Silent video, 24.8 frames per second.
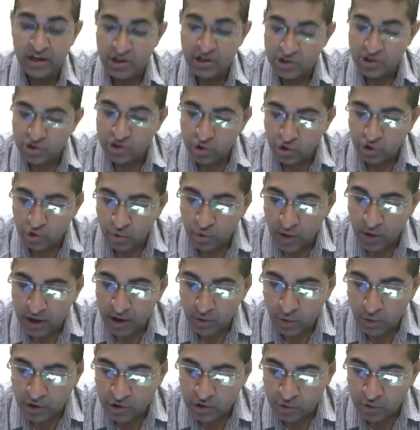So you are
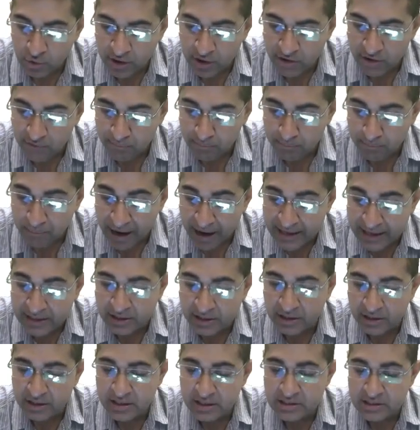going to give
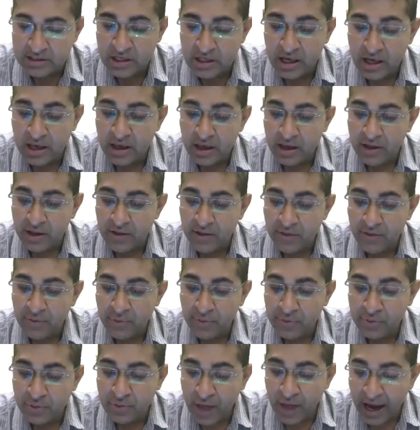
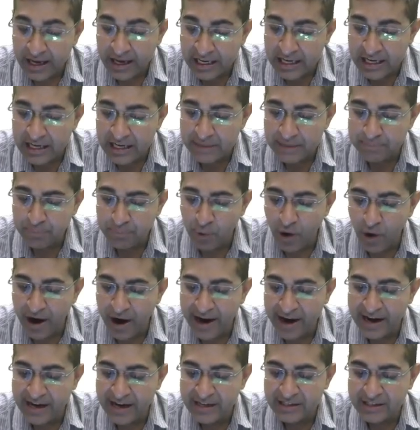
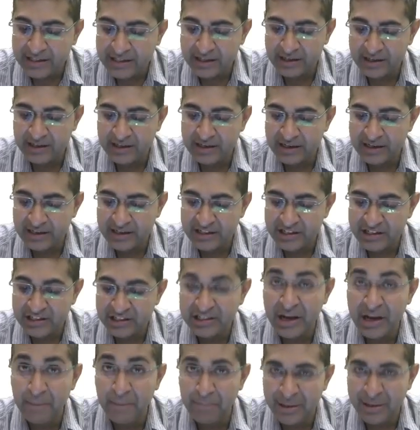
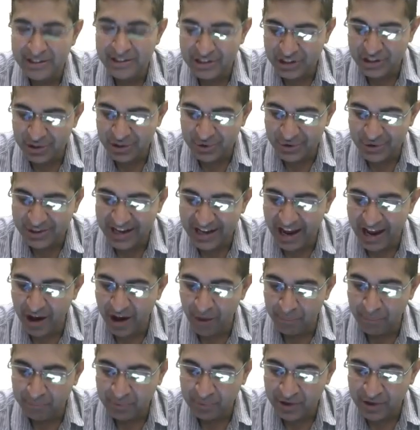-9.00
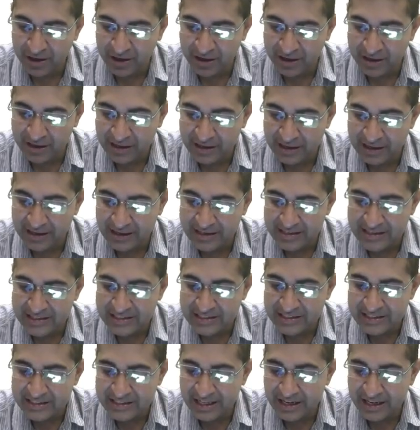diopter
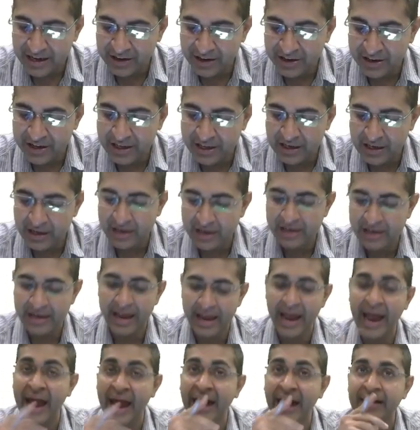cylindrical
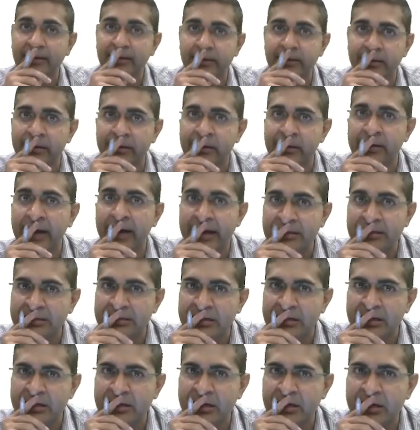at
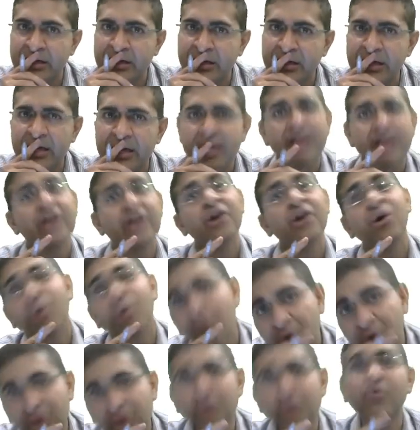90 degree.
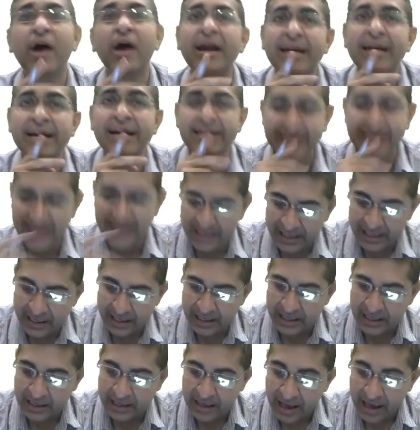Or 180
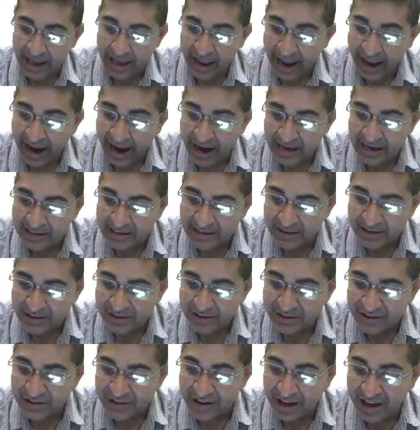degree at
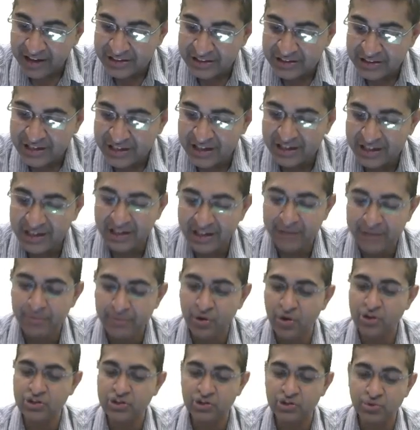90 degree,
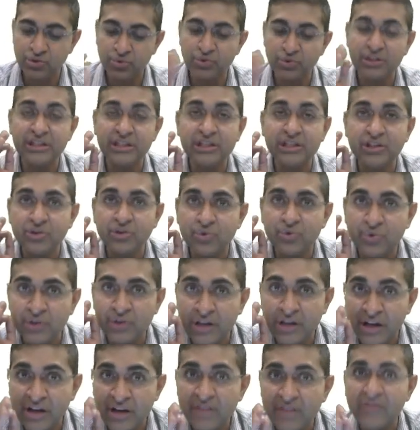because you need to
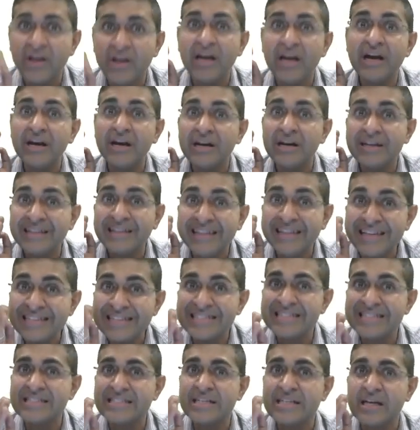give
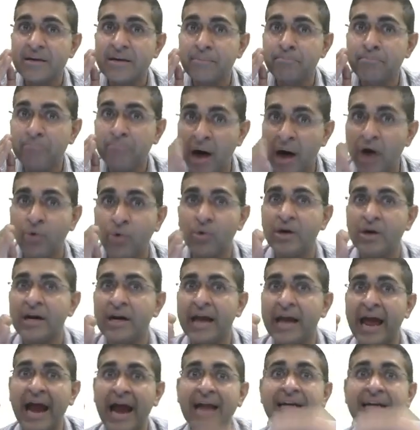this power
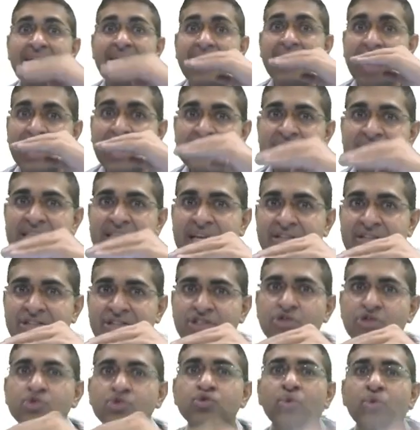at
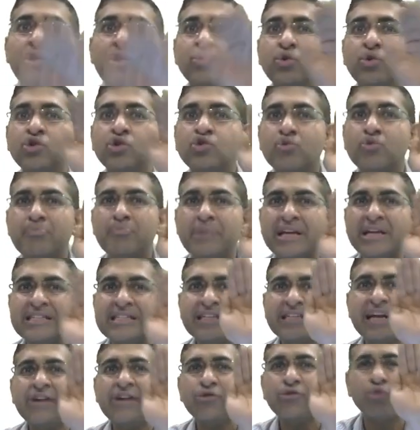x-axis. So you are going to place
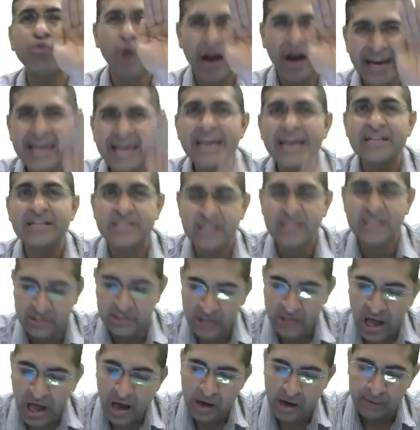it at y-axis
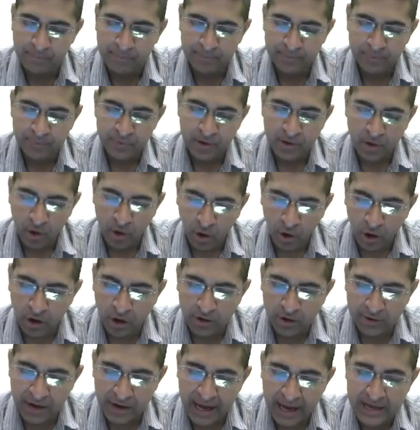now.
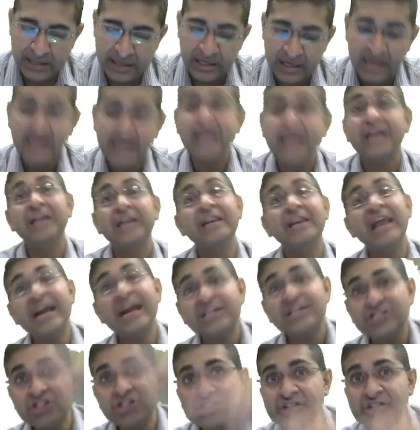All right.
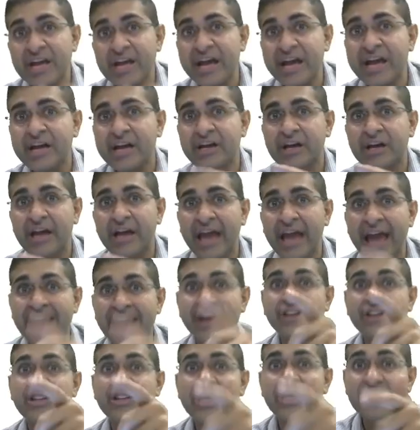Let's take
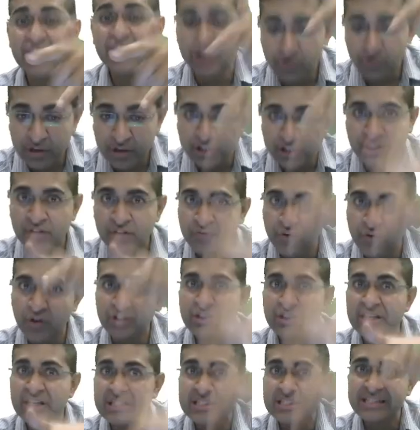another equation for
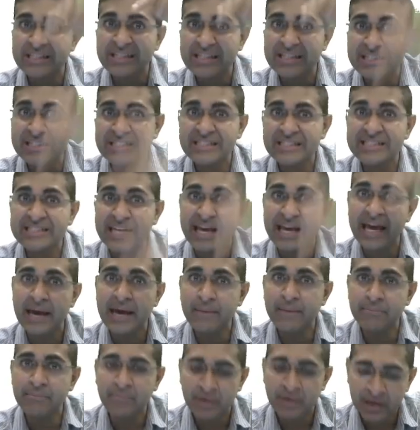this
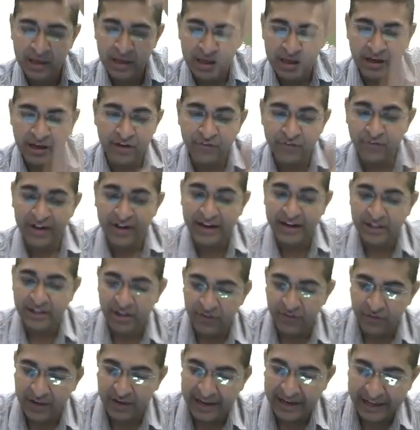same
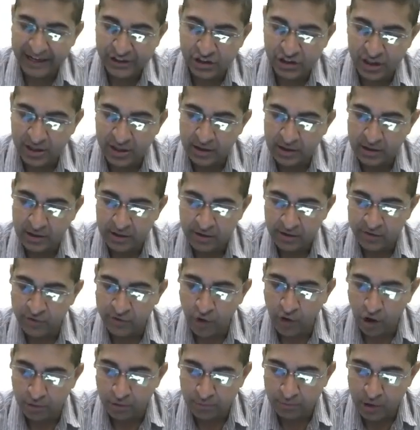refractive correction
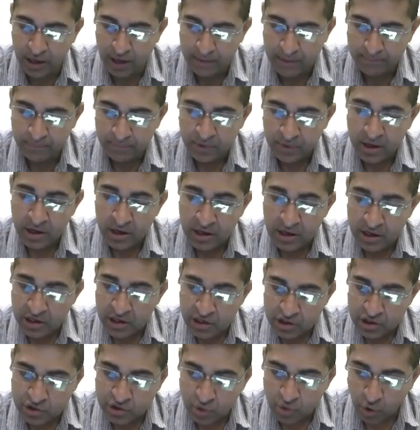formula.
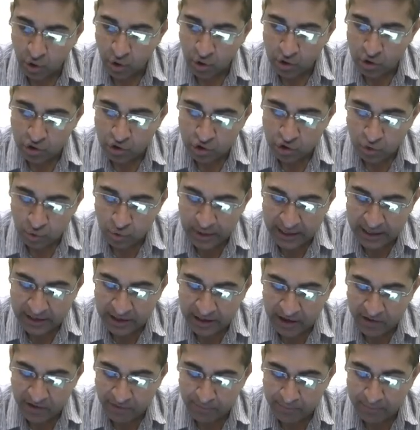So you can
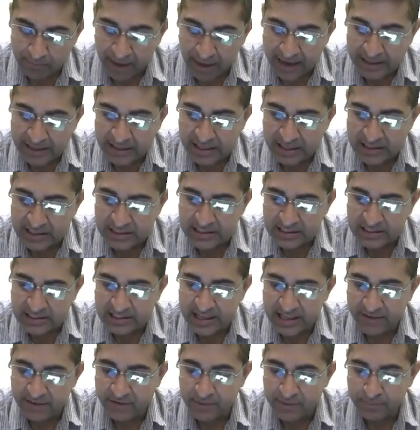give minus
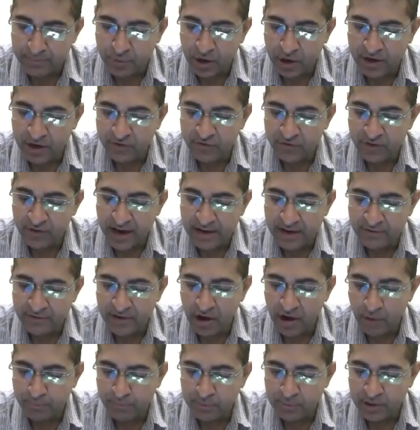7.5
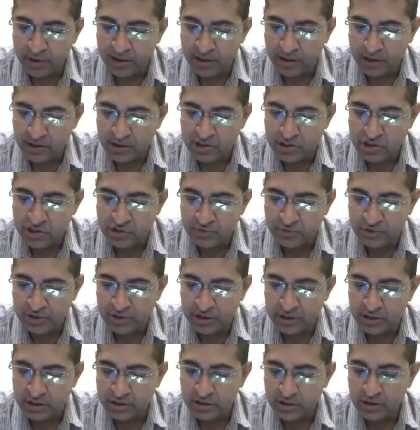diopter
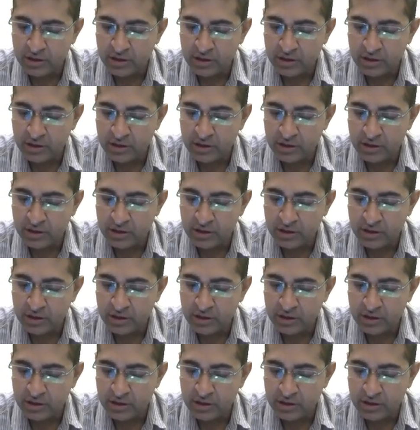sphere.